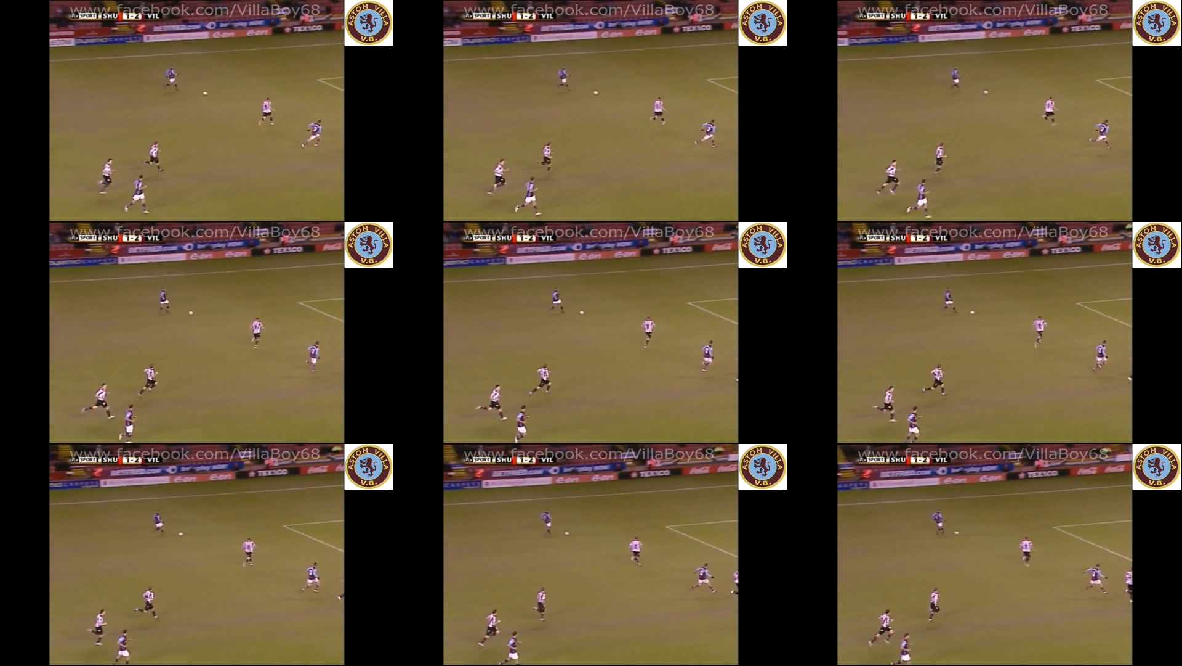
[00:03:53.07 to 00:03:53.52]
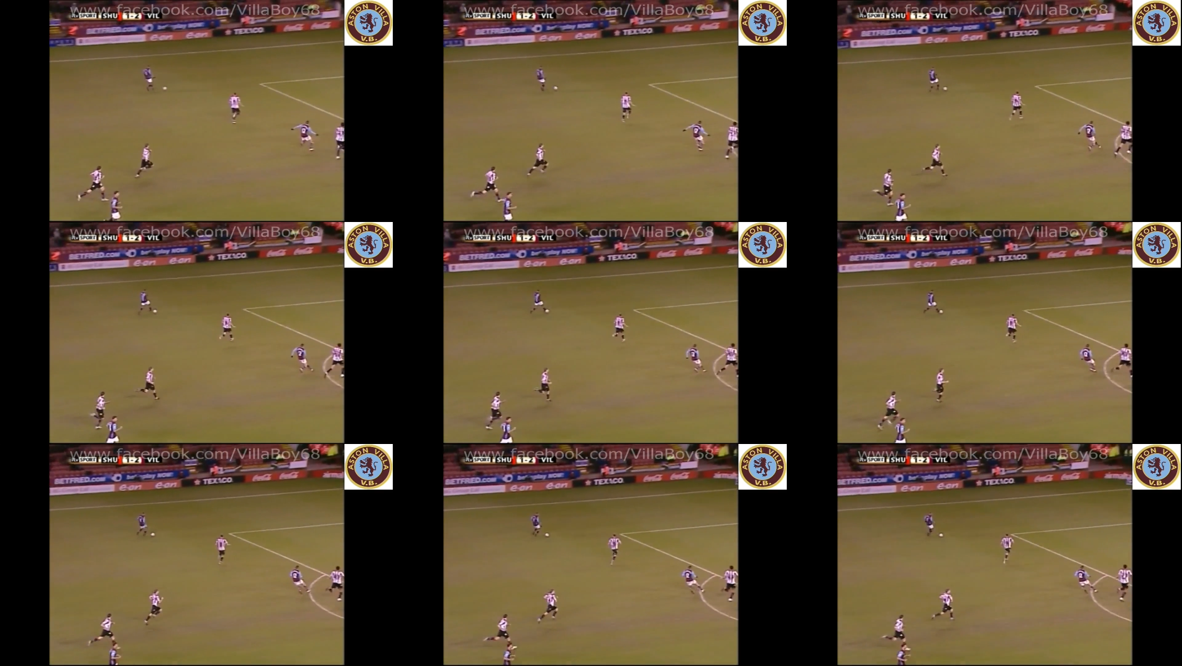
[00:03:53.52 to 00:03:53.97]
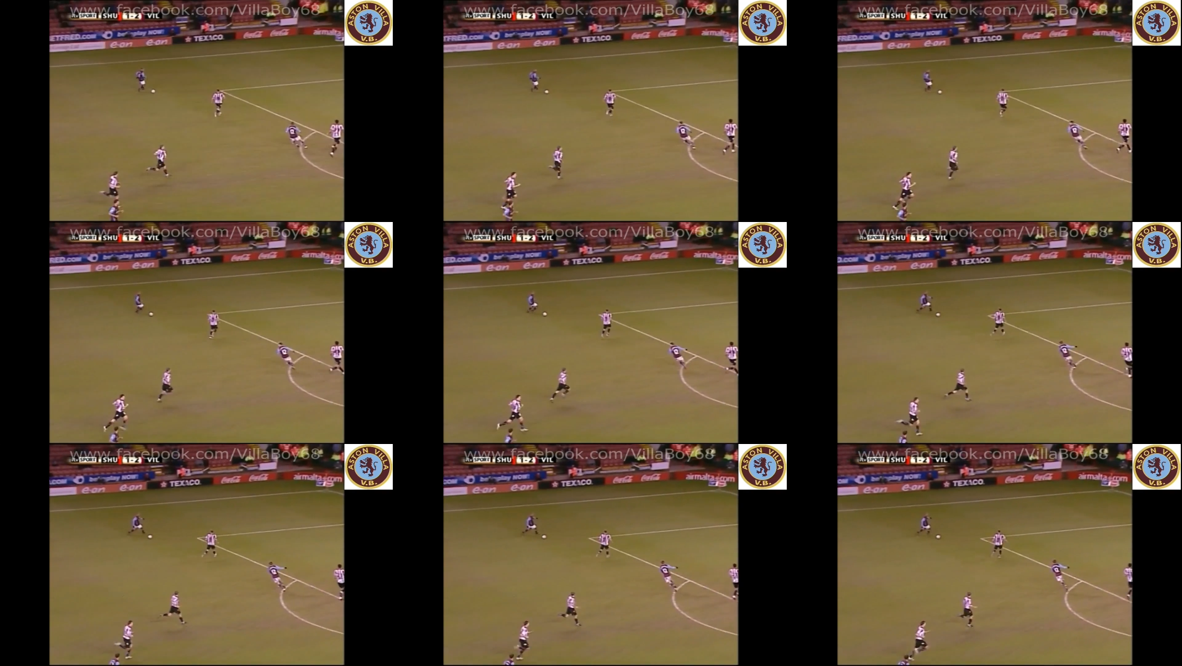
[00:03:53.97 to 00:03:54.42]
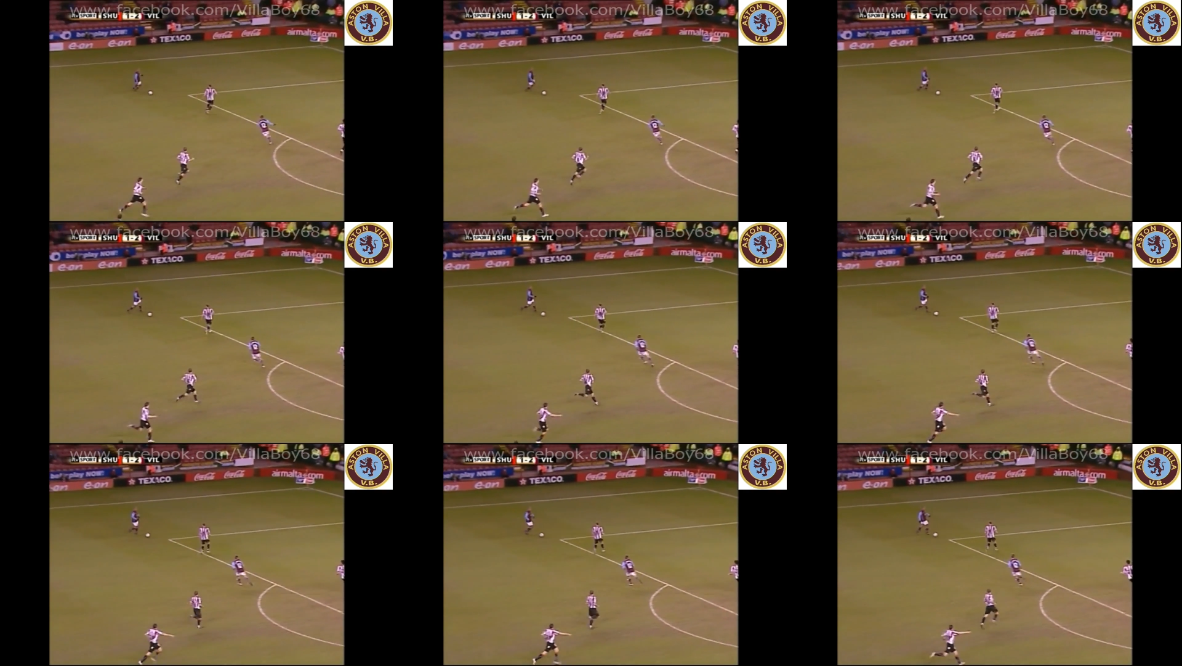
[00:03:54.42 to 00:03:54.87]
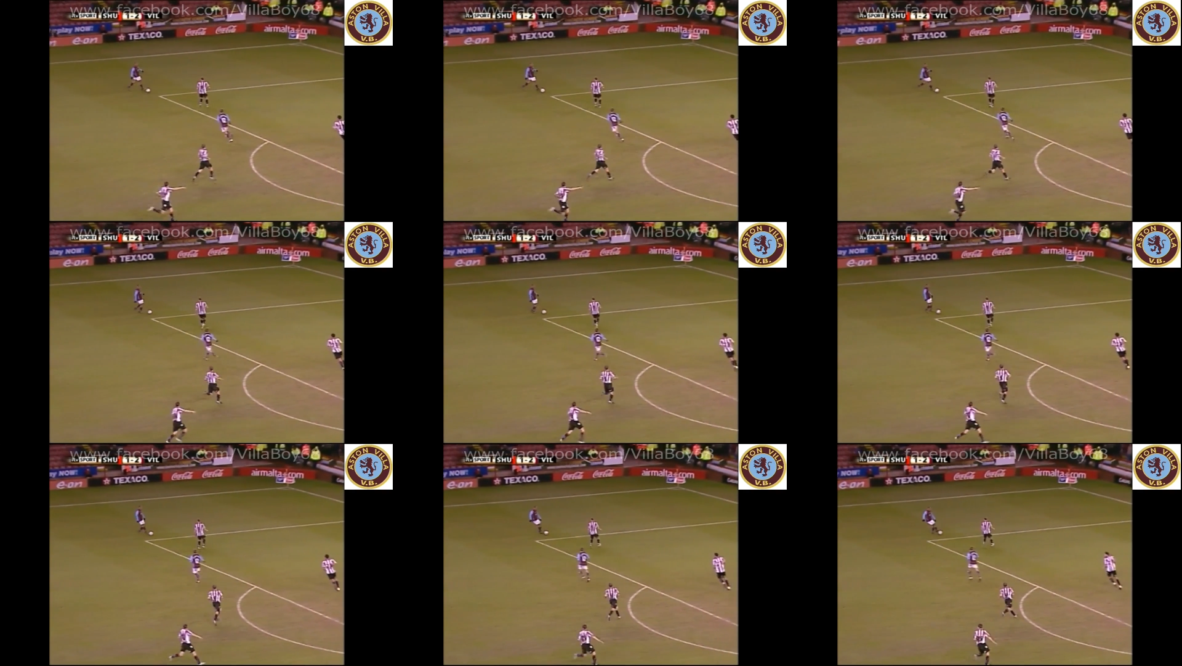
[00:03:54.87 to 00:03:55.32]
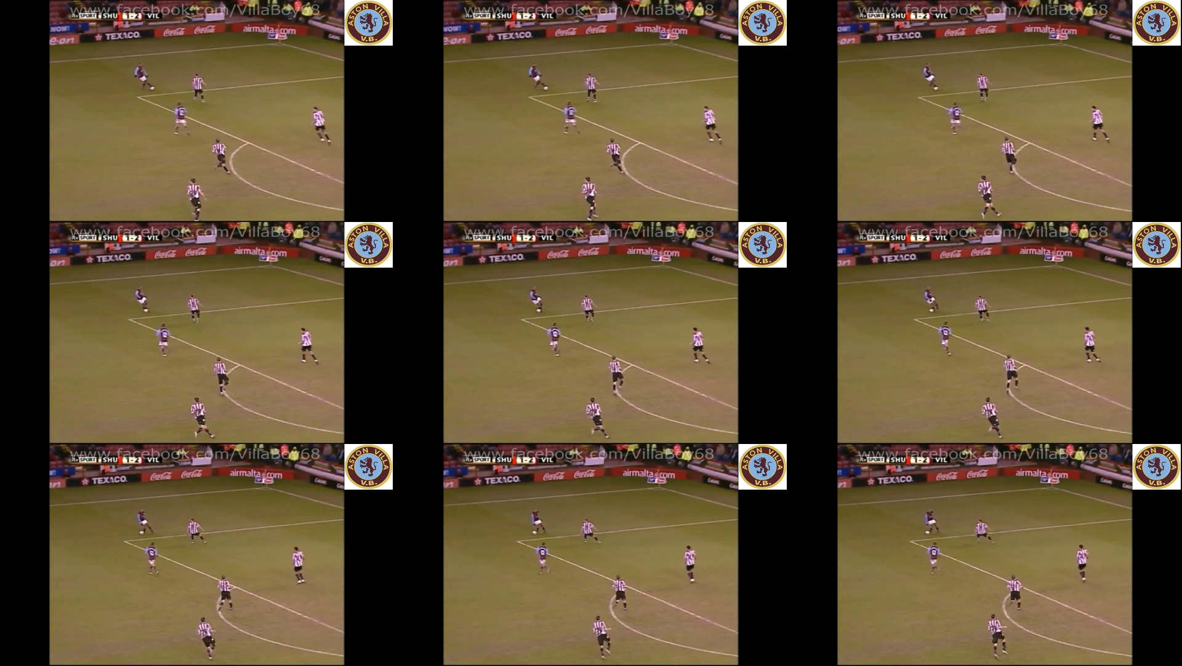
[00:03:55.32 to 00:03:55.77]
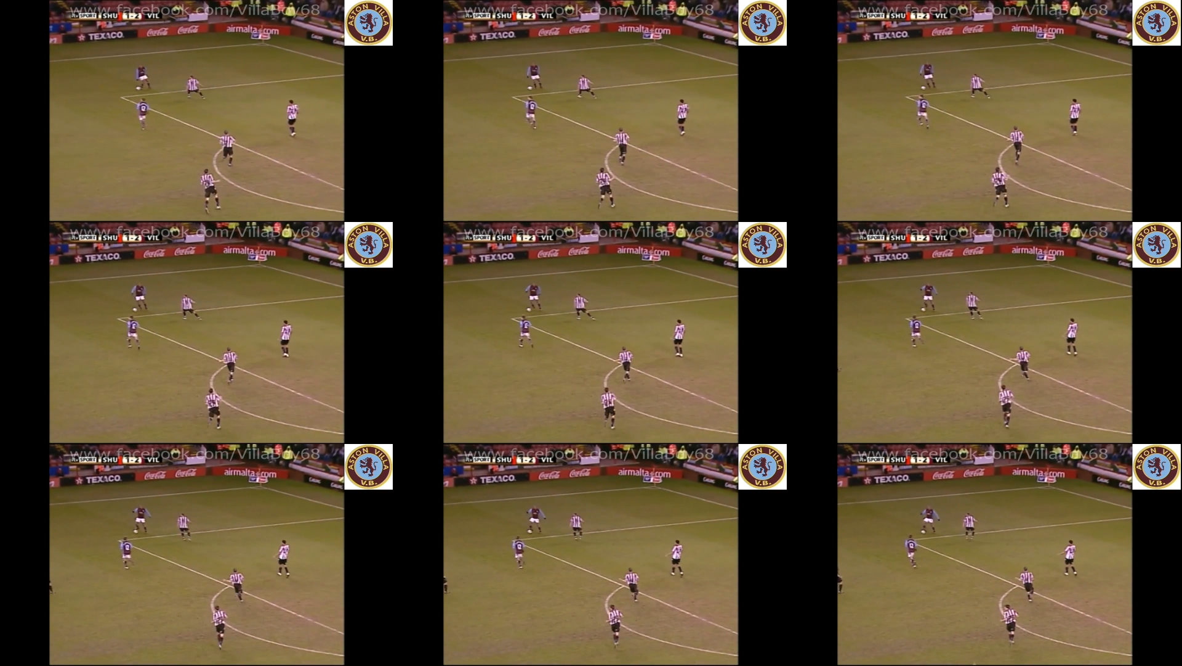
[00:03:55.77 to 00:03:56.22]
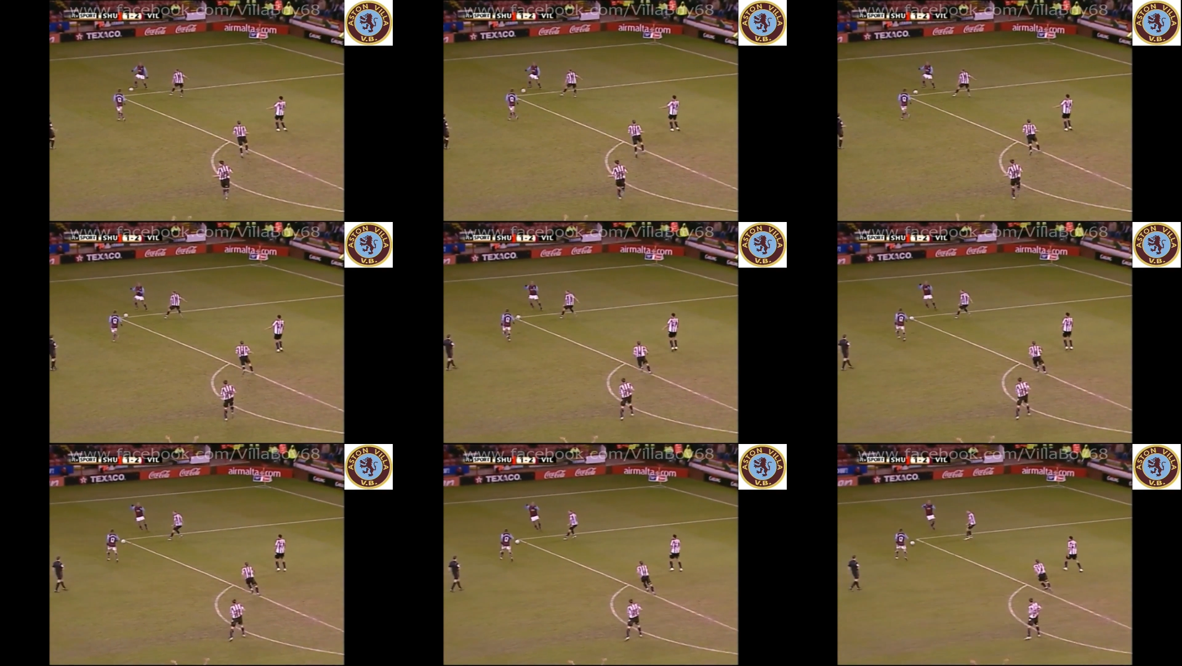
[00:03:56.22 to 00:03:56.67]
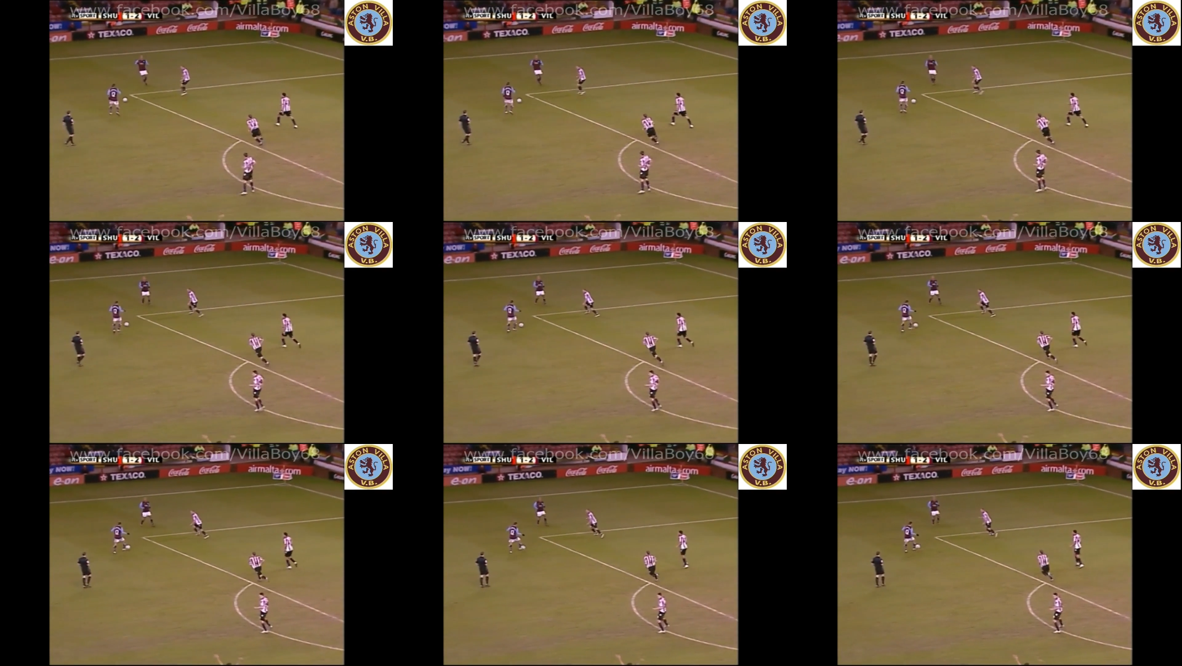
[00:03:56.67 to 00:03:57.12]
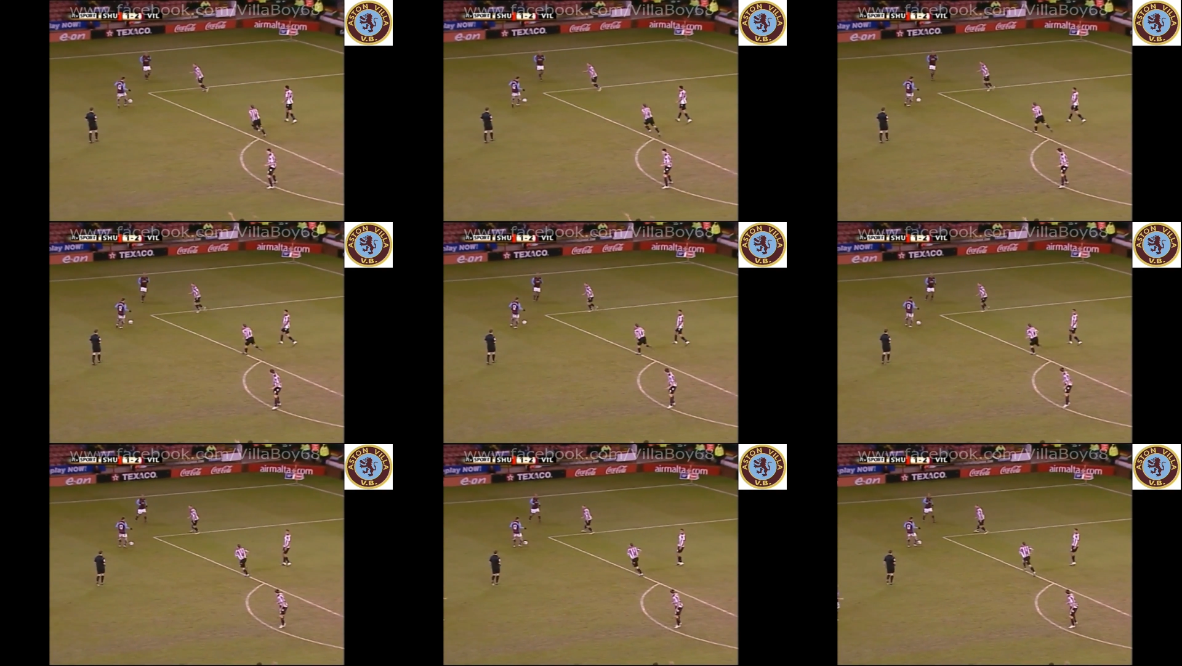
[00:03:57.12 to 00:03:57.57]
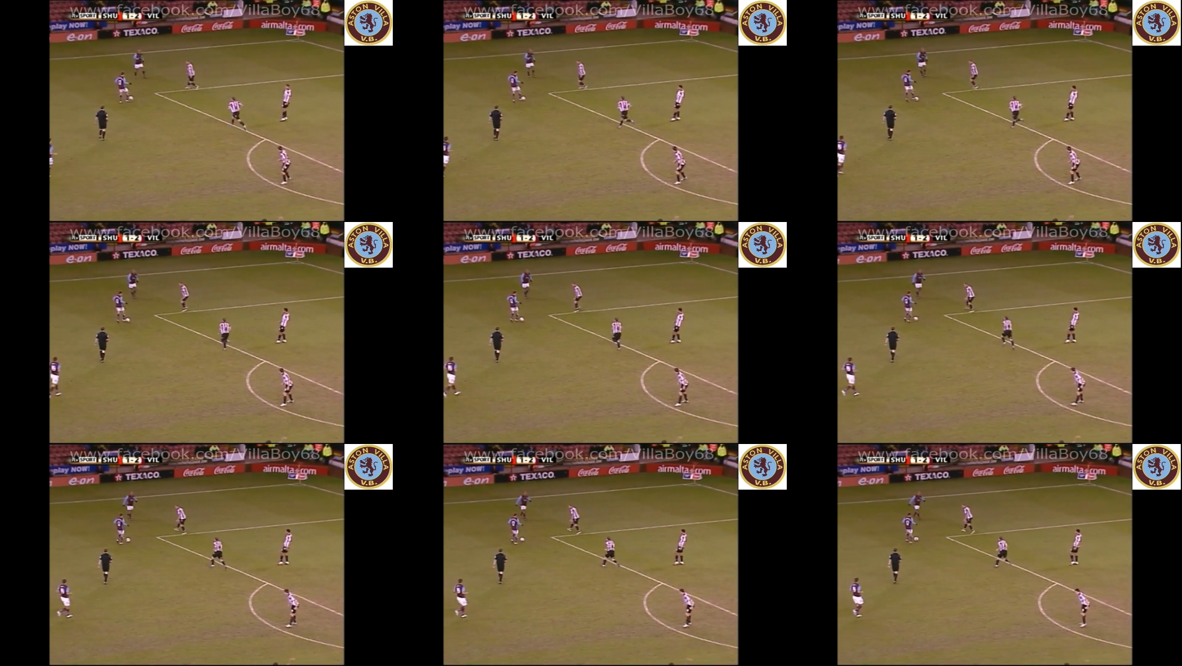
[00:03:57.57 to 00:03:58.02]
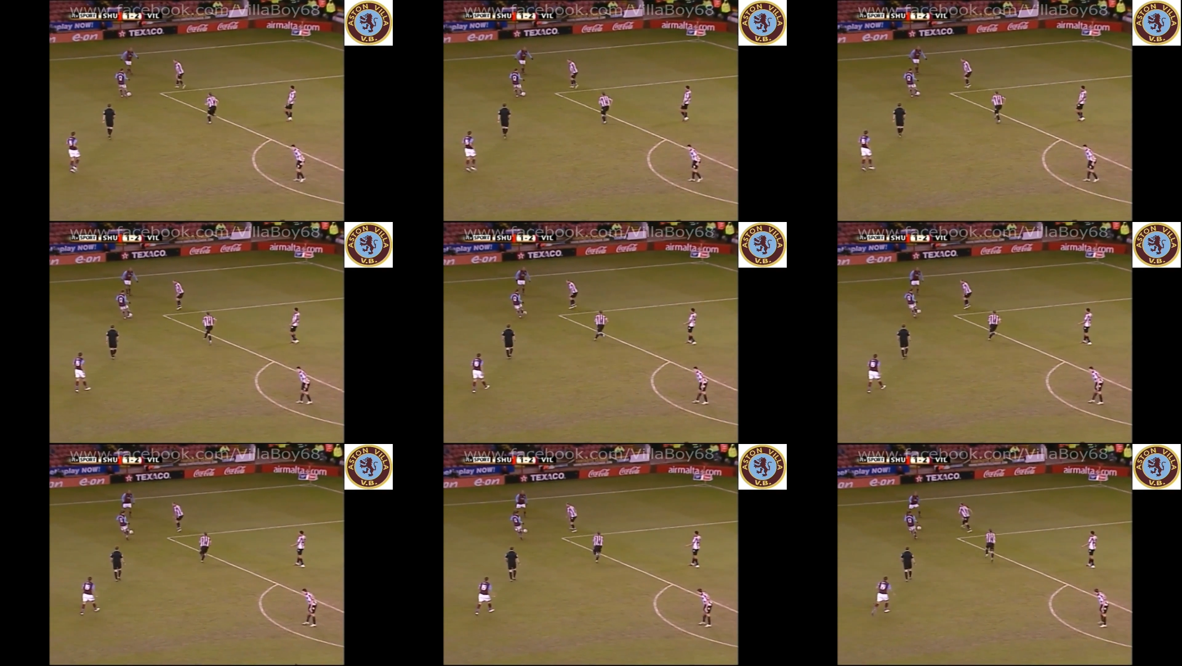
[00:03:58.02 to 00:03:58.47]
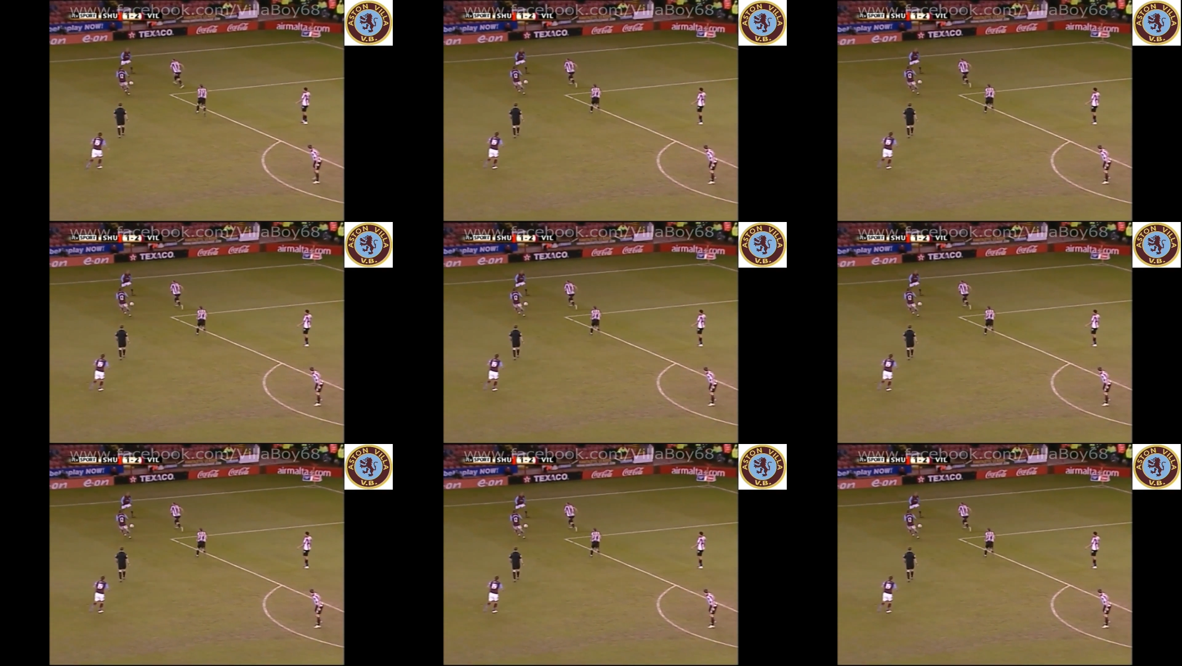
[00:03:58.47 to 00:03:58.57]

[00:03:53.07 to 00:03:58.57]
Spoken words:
No face is visible, so there are no lips to read.